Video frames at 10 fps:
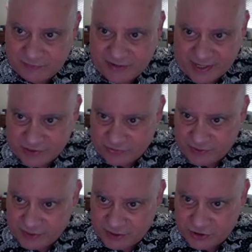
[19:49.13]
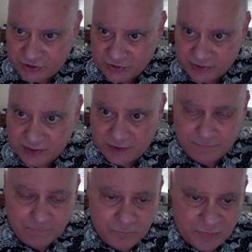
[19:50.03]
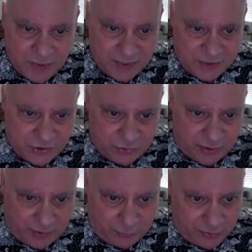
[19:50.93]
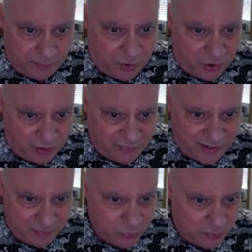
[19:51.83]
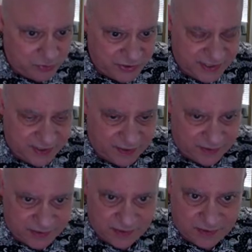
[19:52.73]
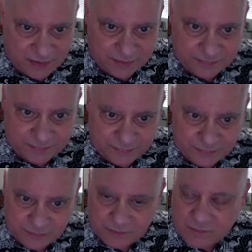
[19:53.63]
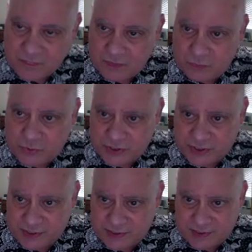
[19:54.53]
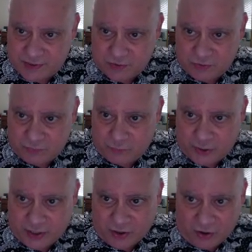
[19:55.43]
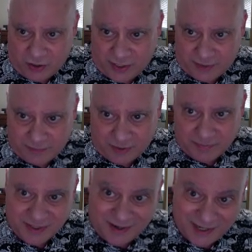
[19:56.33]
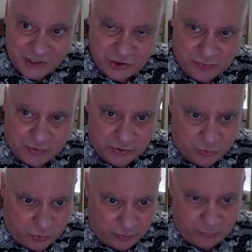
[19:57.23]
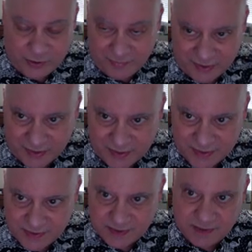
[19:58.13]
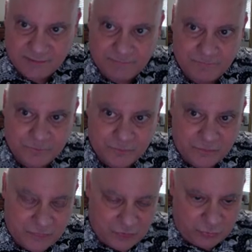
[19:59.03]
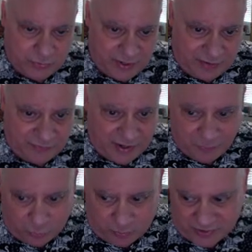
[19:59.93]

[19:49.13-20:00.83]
faster than they should. And so you end up with a ball of abnormal cells. which is, we can call it a benign tumor or pre-malignancy, where you have abnormal